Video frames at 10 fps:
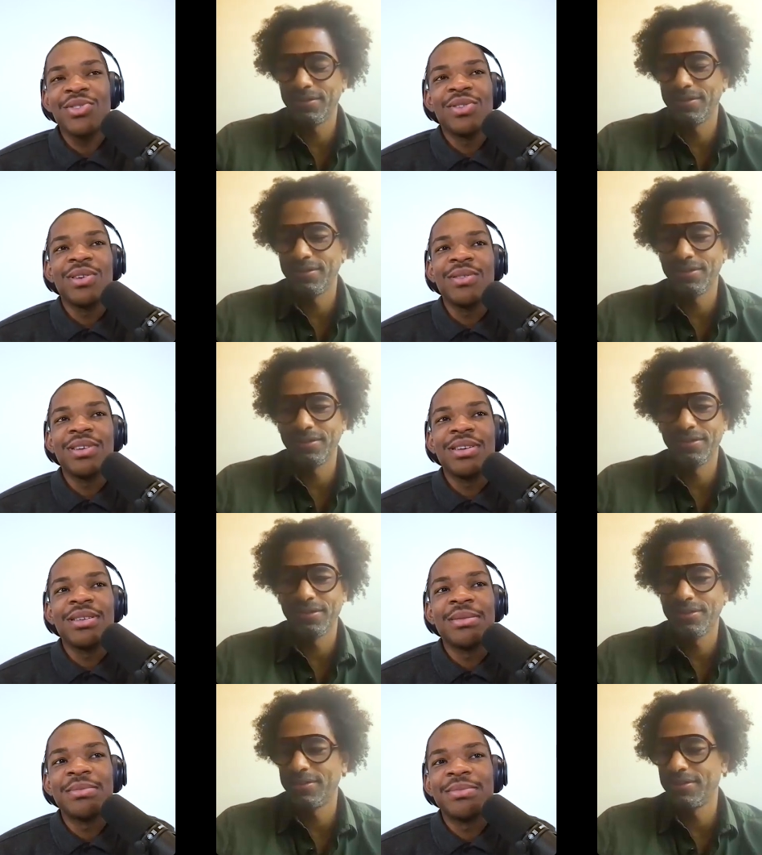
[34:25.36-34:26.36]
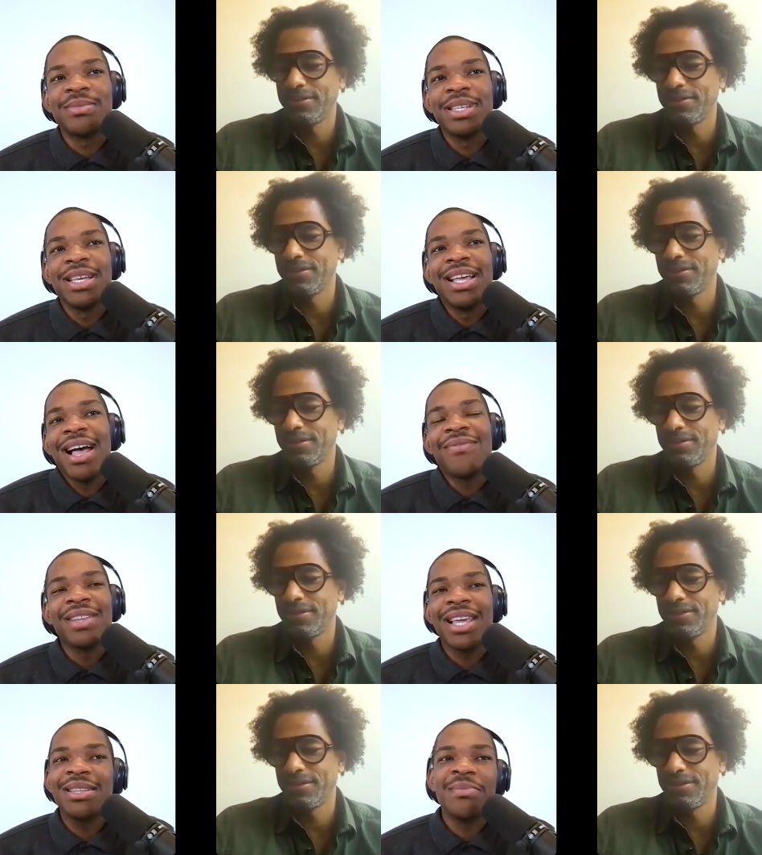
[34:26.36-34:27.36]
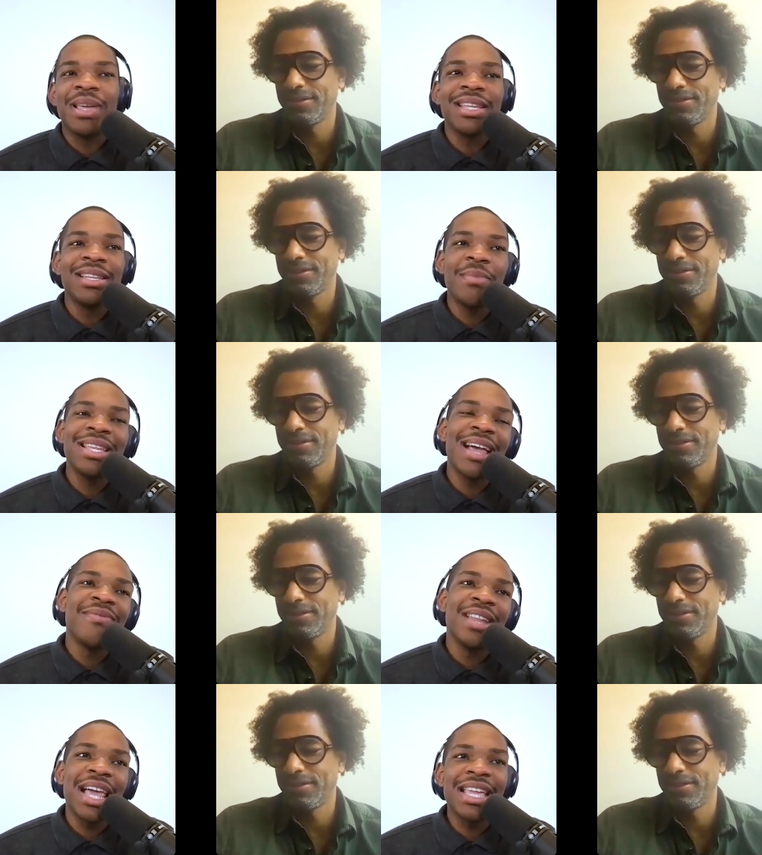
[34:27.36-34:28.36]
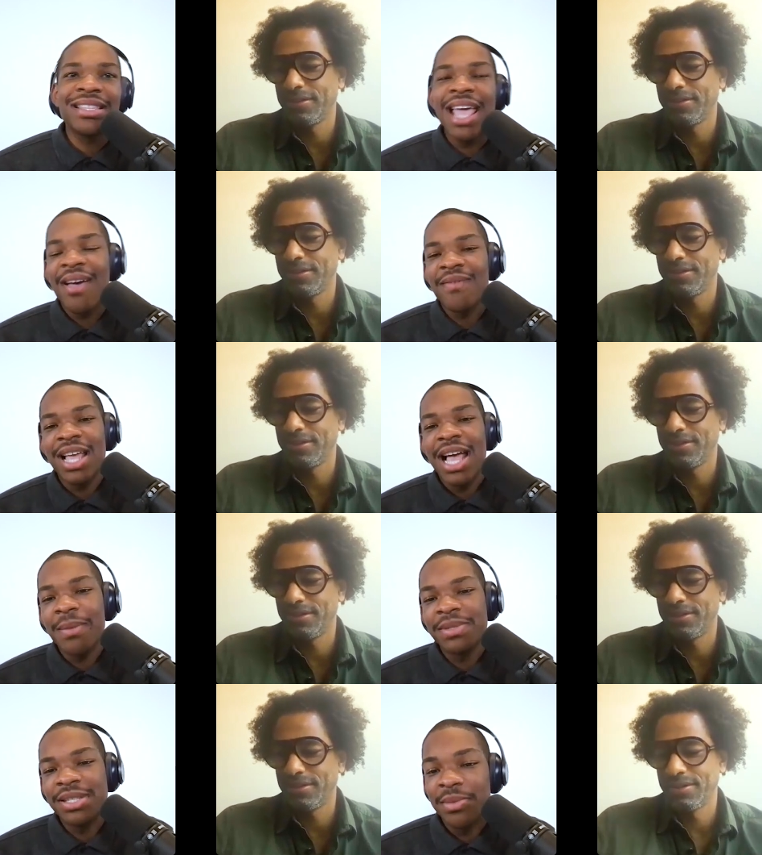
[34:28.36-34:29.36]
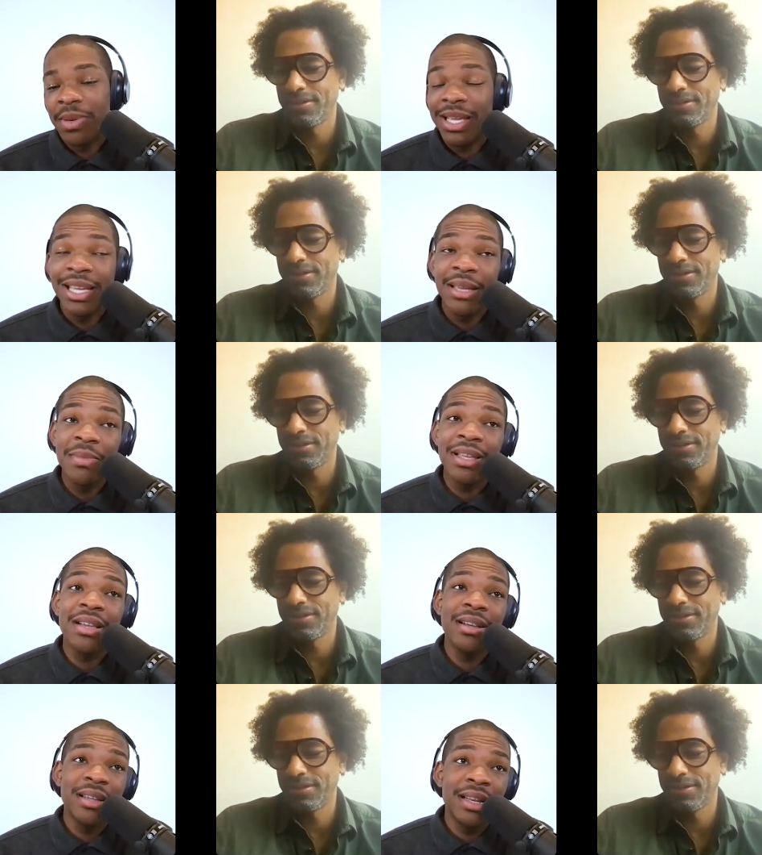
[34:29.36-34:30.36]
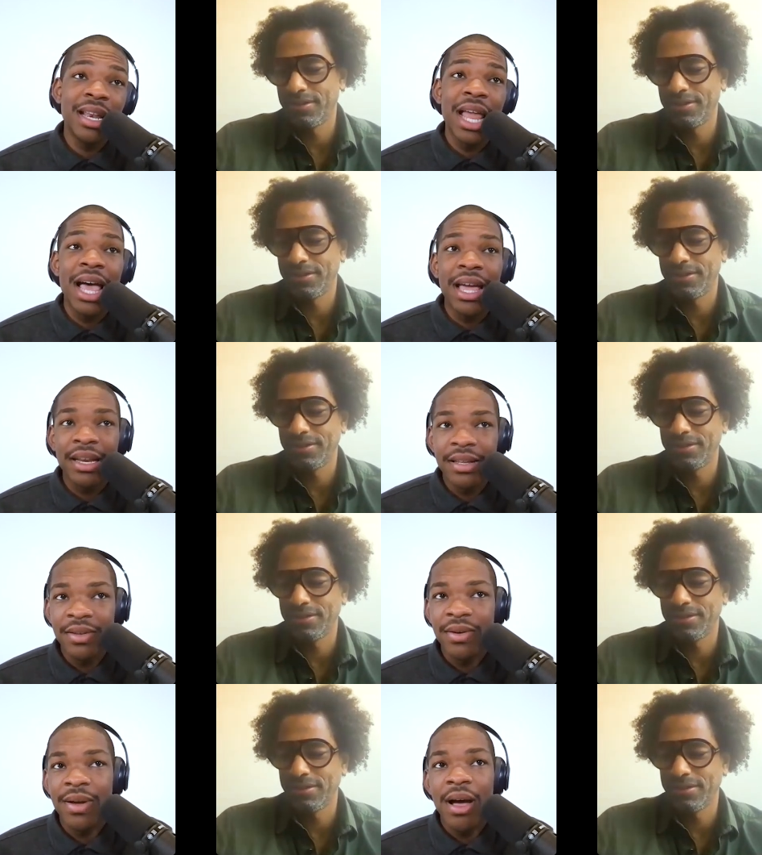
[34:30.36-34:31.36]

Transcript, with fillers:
Speaker 1: you know, um, I feel like debating. I mean, I feel like having that opposite opinion can be good a lot you know,